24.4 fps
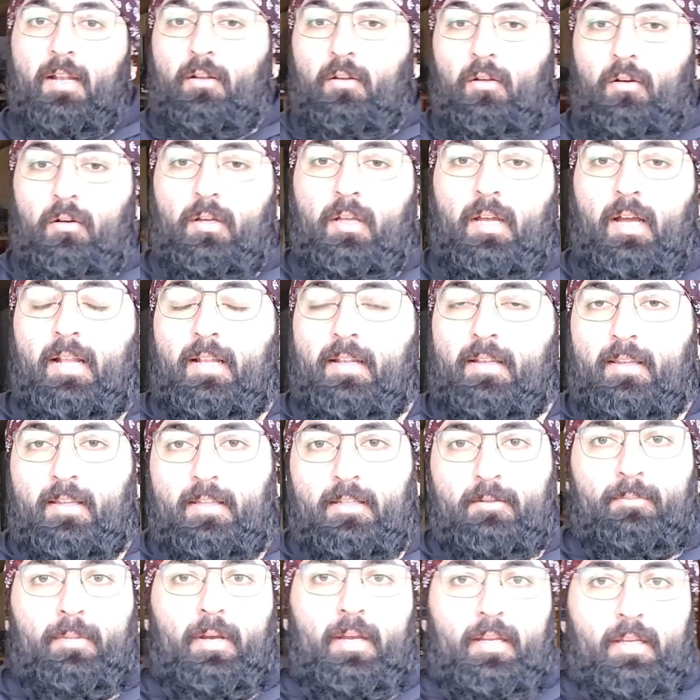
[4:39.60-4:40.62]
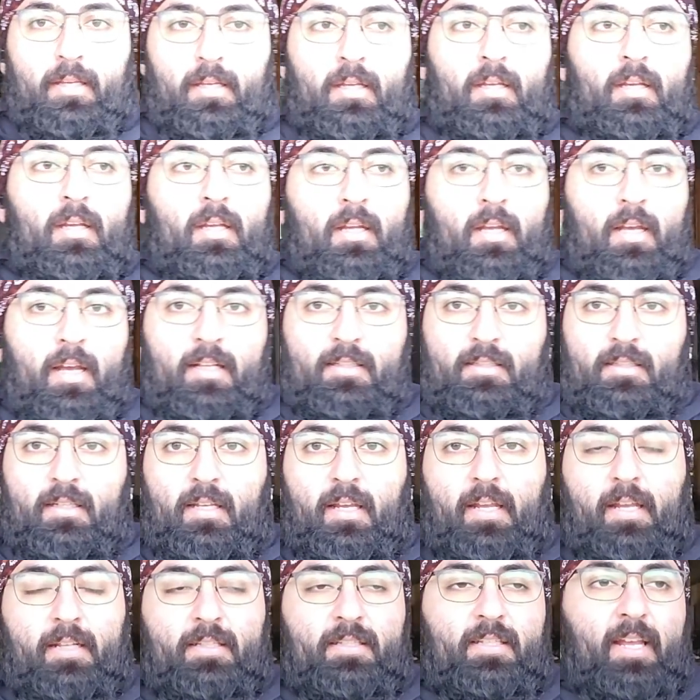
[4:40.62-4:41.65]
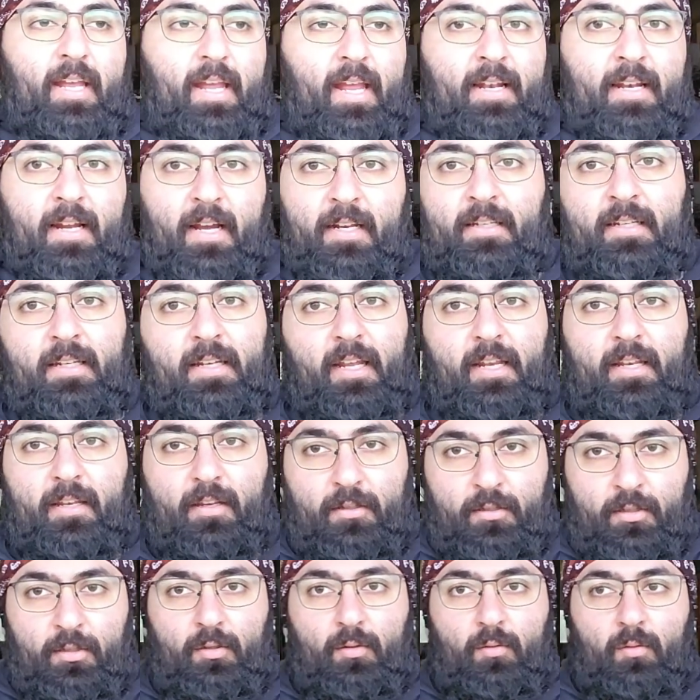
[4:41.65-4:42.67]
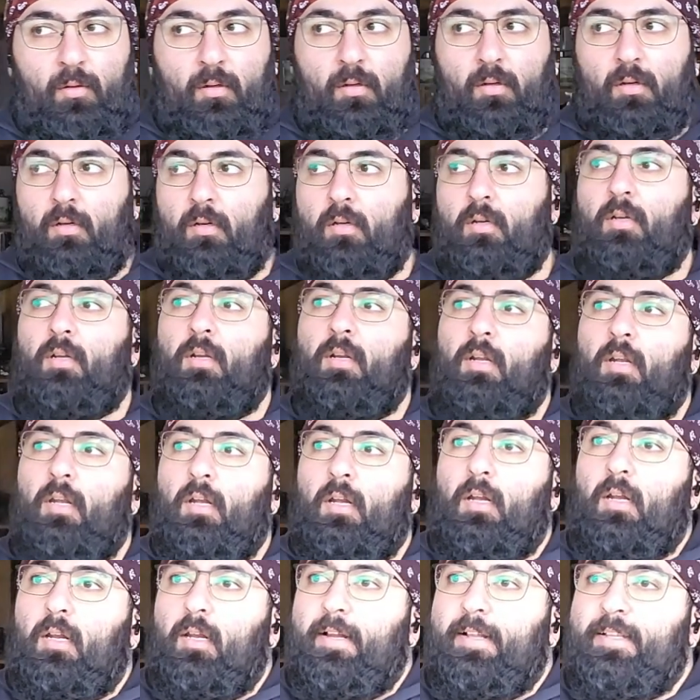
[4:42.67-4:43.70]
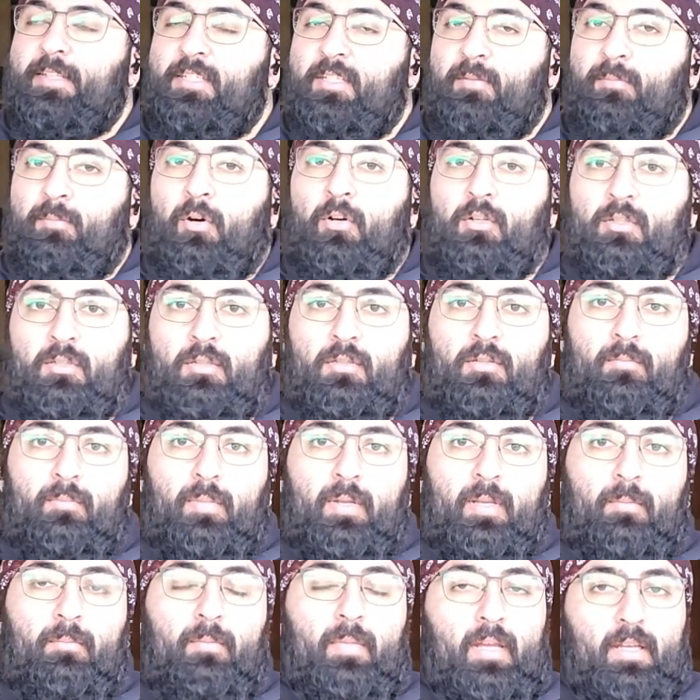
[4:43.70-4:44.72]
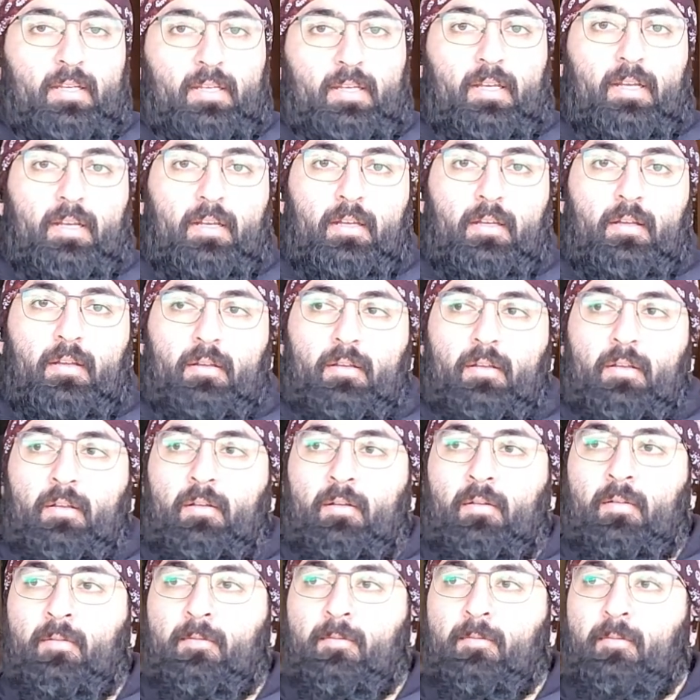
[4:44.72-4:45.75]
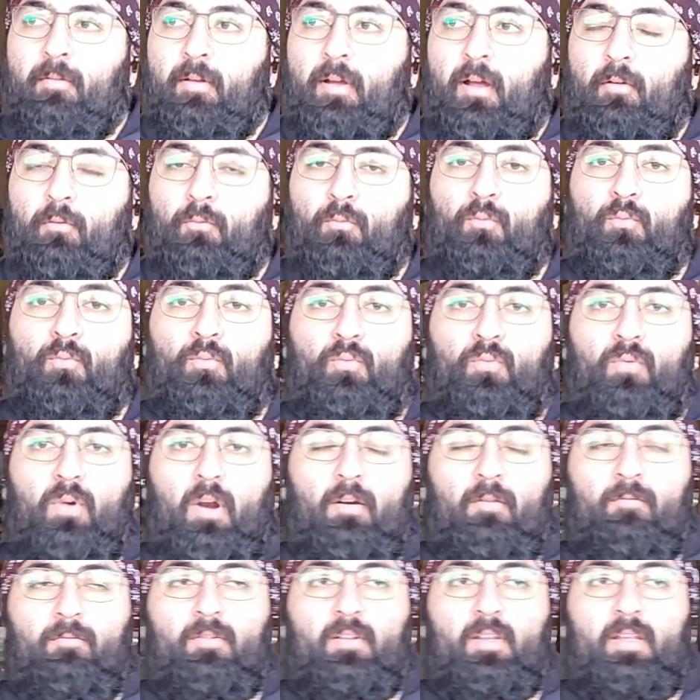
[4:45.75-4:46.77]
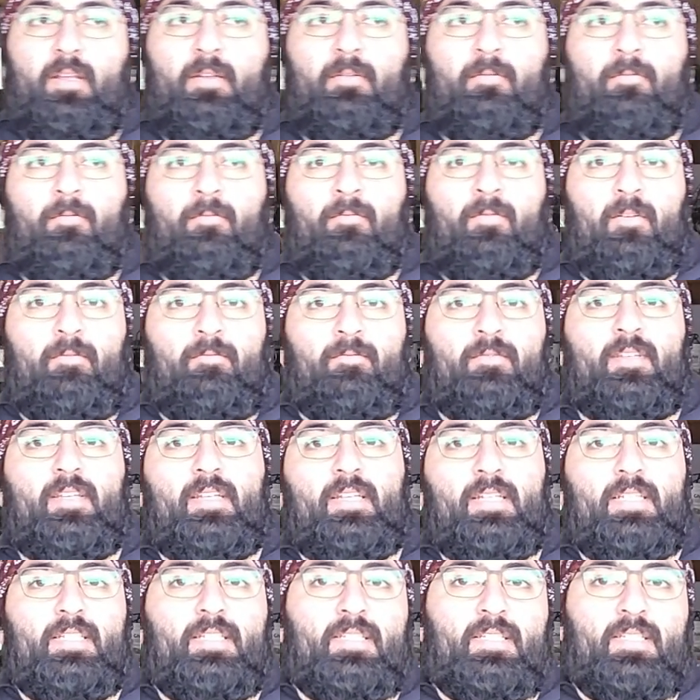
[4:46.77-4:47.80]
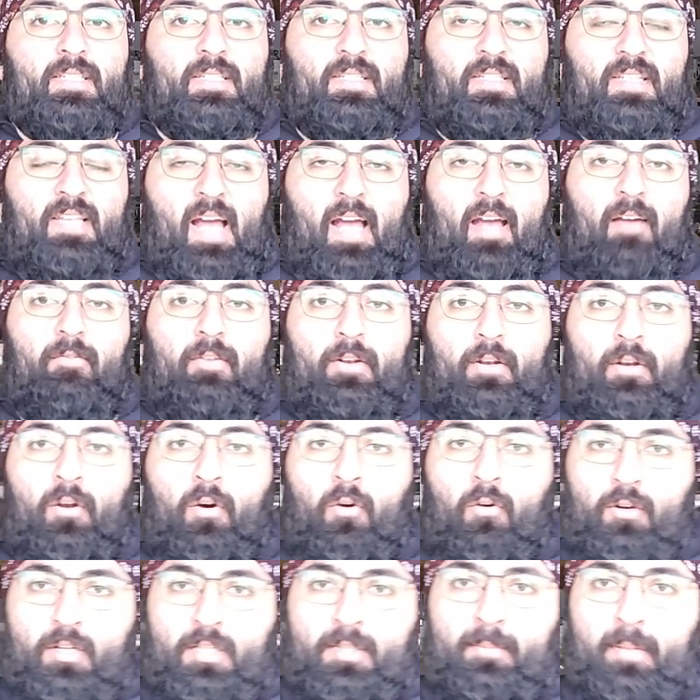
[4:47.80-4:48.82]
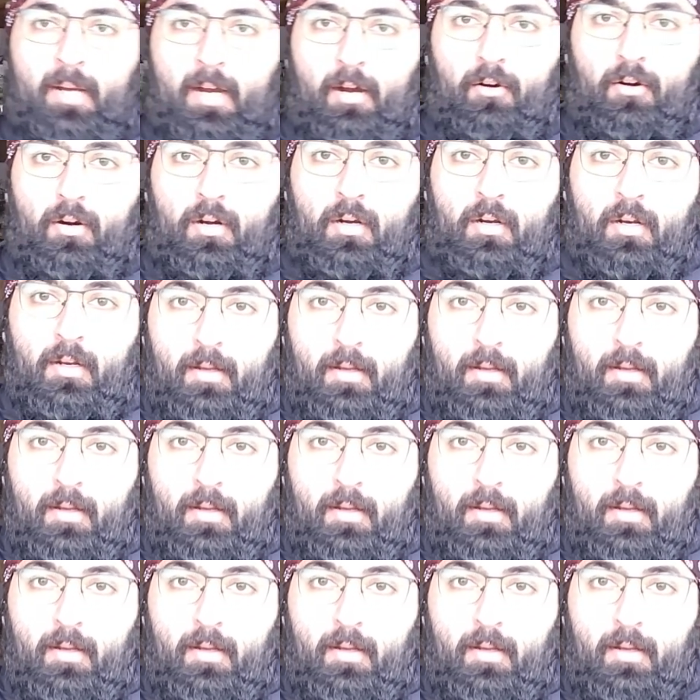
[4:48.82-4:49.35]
and look at this bike, it's in 1982. It's supposed to be making roughly 57 horsepower